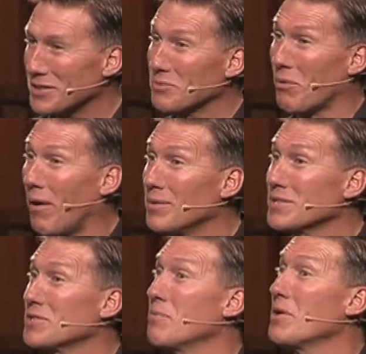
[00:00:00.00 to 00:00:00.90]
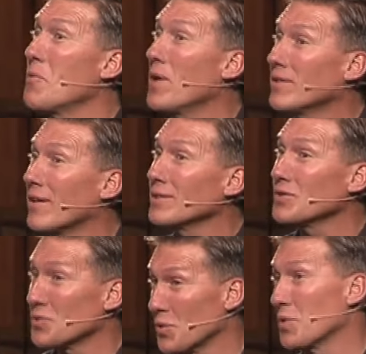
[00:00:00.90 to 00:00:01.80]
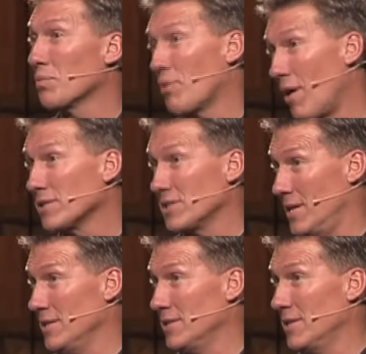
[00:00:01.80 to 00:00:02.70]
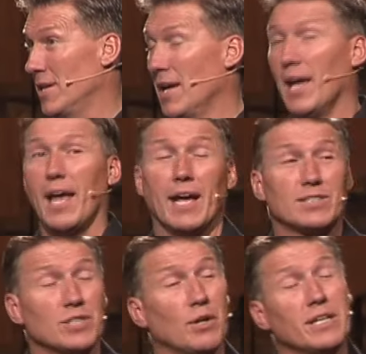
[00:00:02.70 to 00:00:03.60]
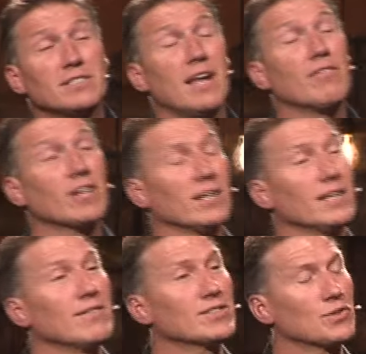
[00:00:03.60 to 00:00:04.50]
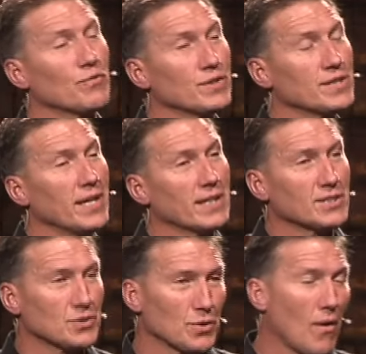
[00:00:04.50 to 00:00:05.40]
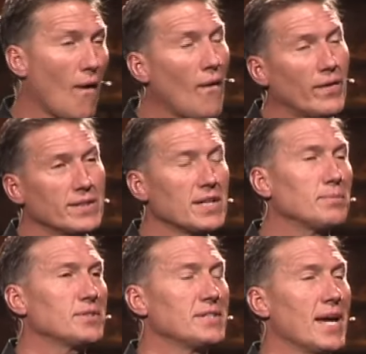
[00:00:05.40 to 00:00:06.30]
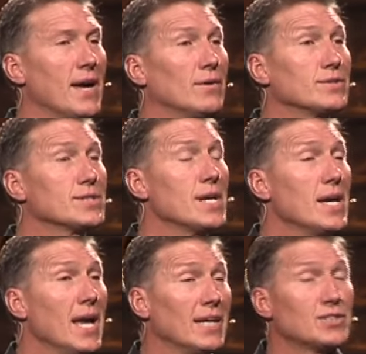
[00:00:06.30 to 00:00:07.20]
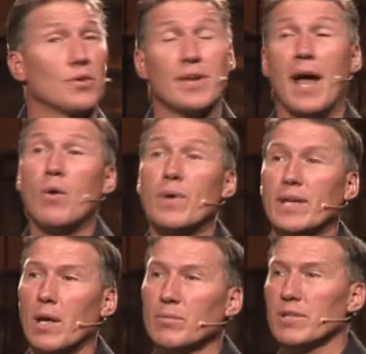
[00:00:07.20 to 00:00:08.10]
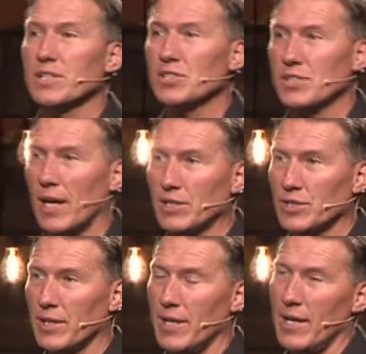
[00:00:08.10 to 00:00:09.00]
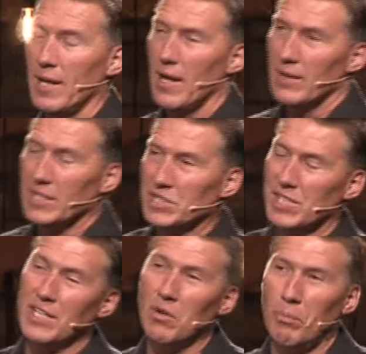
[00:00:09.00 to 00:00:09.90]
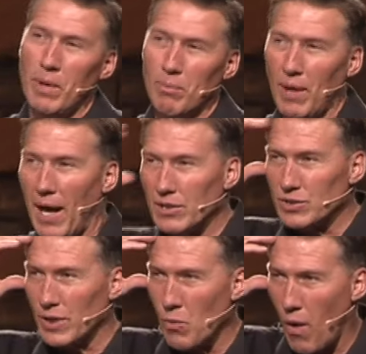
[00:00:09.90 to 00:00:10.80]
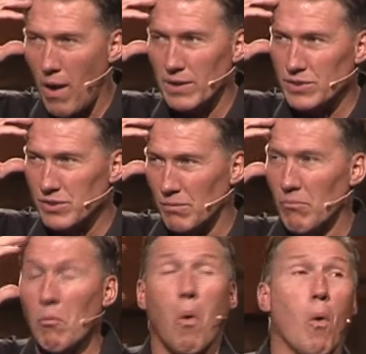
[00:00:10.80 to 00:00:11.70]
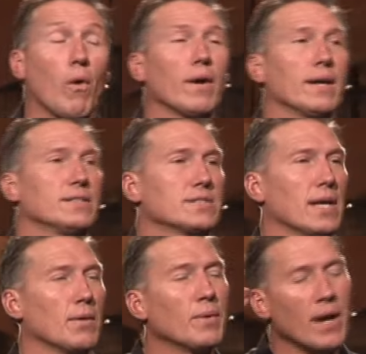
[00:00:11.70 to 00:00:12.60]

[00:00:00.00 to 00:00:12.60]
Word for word: He just promised to be with us us through the process. And so he's never going to leave us or forsake us through all these ups and downs. And so now we come to this section that these single people actually want some more insight.